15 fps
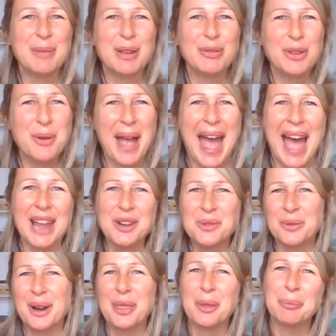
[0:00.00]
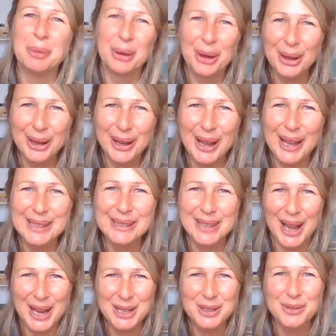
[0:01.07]
if you hadn't read the book
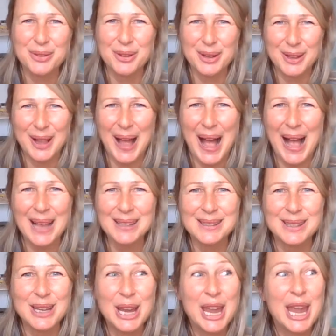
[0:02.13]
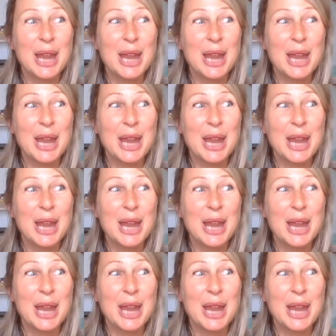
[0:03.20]
assigned for the class,